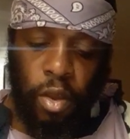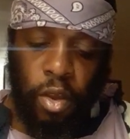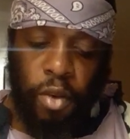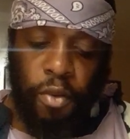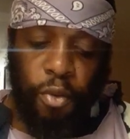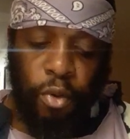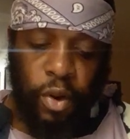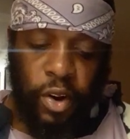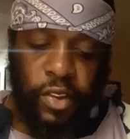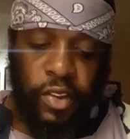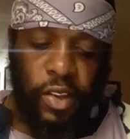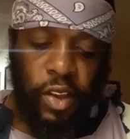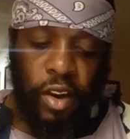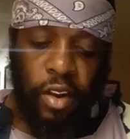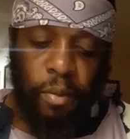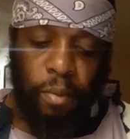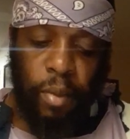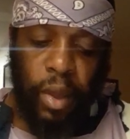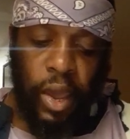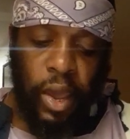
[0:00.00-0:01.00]
for the Son
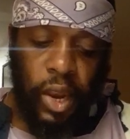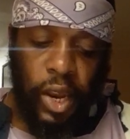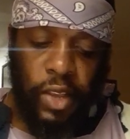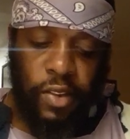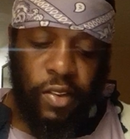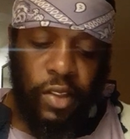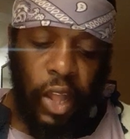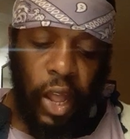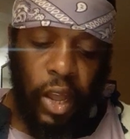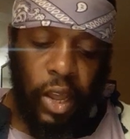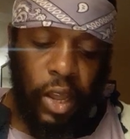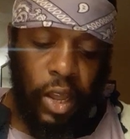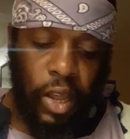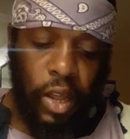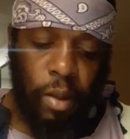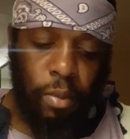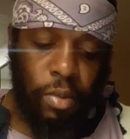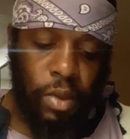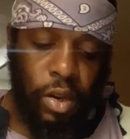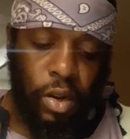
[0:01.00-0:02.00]
of Man is not
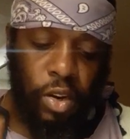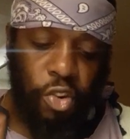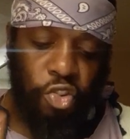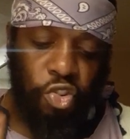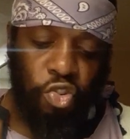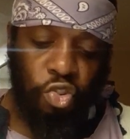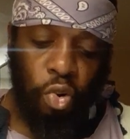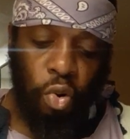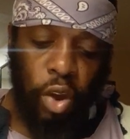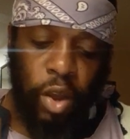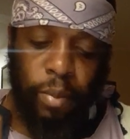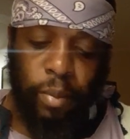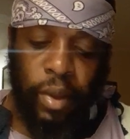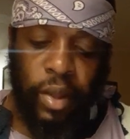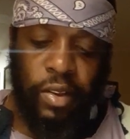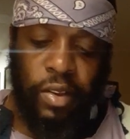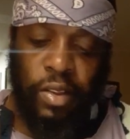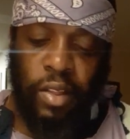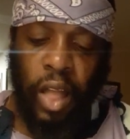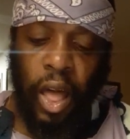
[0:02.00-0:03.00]
come to destroy
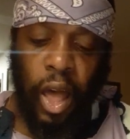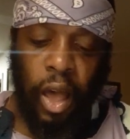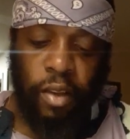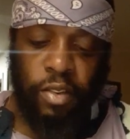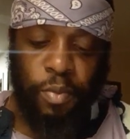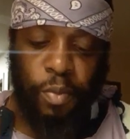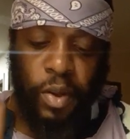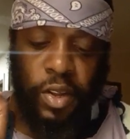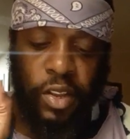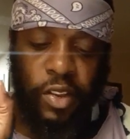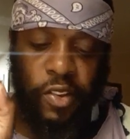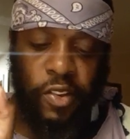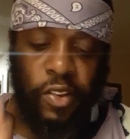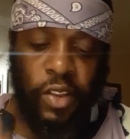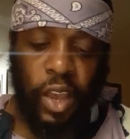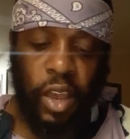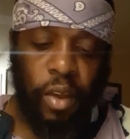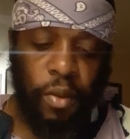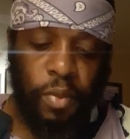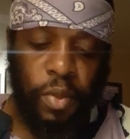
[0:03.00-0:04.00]
men's lives, but to
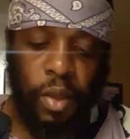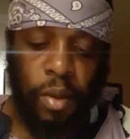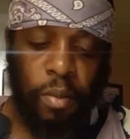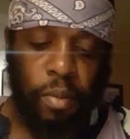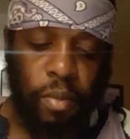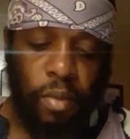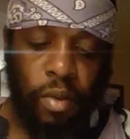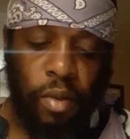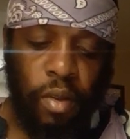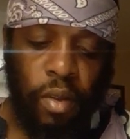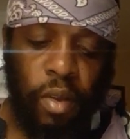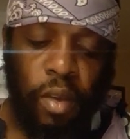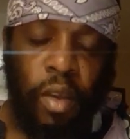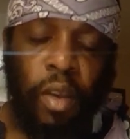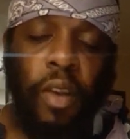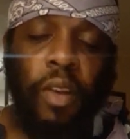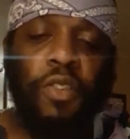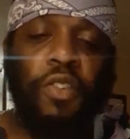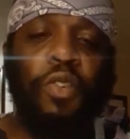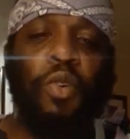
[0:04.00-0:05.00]
save them.
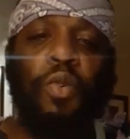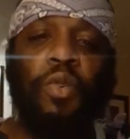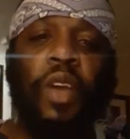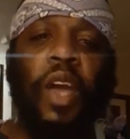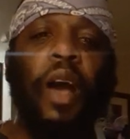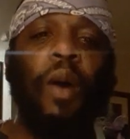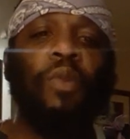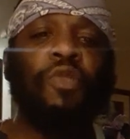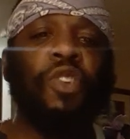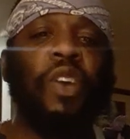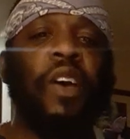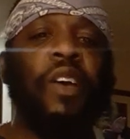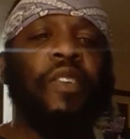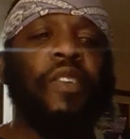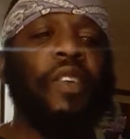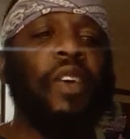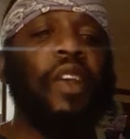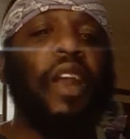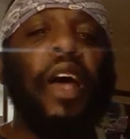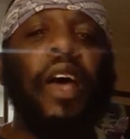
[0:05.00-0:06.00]
So Yahweh Shah
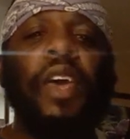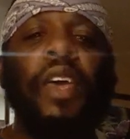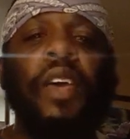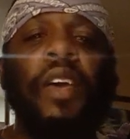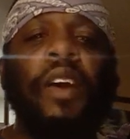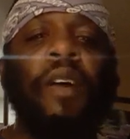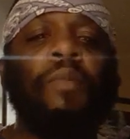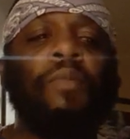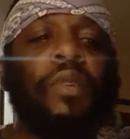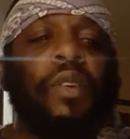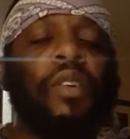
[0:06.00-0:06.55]
said, I ain't come to